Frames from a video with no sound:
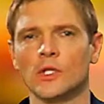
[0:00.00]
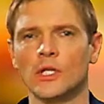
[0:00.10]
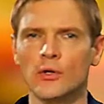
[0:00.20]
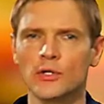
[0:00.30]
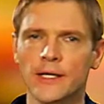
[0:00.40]

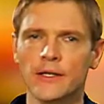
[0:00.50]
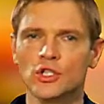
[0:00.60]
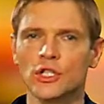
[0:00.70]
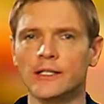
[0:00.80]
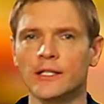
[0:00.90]
I
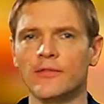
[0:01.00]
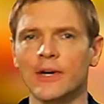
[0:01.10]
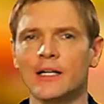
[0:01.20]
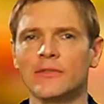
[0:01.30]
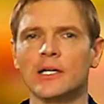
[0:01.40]
connect the
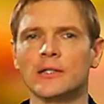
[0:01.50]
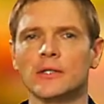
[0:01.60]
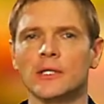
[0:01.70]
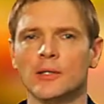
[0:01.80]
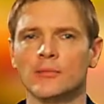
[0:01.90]
outputs
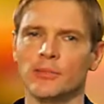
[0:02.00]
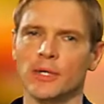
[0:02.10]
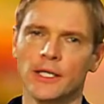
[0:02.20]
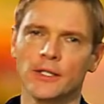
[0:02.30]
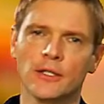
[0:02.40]
for
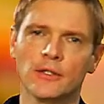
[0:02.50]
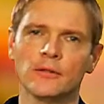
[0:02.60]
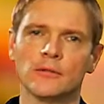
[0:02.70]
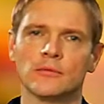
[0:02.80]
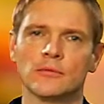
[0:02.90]
authorized
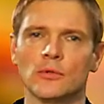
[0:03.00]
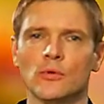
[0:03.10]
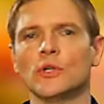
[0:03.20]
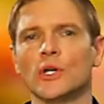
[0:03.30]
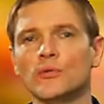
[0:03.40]
or
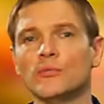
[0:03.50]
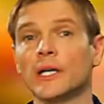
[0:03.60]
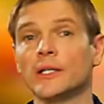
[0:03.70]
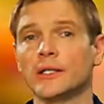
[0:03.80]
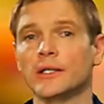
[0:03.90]

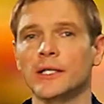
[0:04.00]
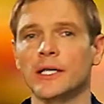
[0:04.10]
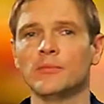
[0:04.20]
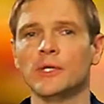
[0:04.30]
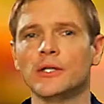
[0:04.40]
unauthorized
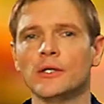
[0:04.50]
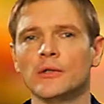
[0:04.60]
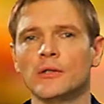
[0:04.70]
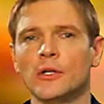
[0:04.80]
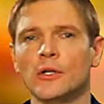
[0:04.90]
ID
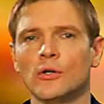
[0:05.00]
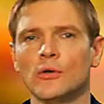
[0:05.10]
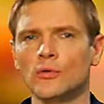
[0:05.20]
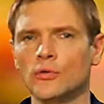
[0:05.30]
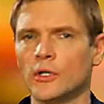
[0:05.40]
media and
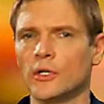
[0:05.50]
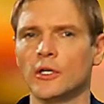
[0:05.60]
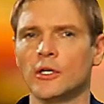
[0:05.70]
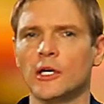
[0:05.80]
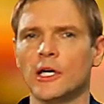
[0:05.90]
to
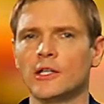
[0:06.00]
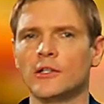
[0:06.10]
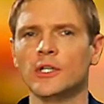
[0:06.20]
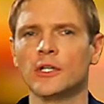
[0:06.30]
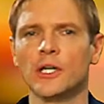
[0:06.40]
activate
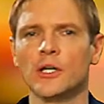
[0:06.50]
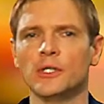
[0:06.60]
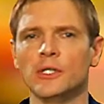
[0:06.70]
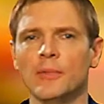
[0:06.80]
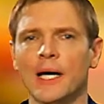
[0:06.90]
systems or
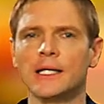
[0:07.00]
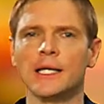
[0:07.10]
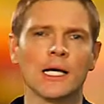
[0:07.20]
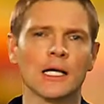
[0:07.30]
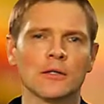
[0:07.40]

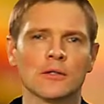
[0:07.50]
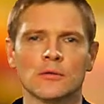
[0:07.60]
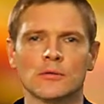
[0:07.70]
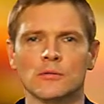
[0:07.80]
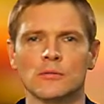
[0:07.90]
devices in my
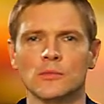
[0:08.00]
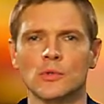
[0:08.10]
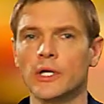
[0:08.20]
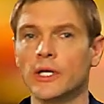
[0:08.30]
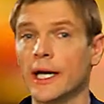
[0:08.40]
building
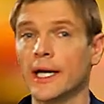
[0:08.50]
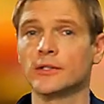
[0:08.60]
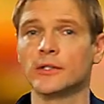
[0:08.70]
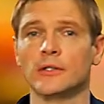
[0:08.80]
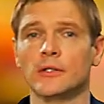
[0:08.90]
as I
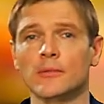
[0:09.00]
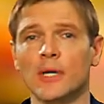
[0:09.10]
wish.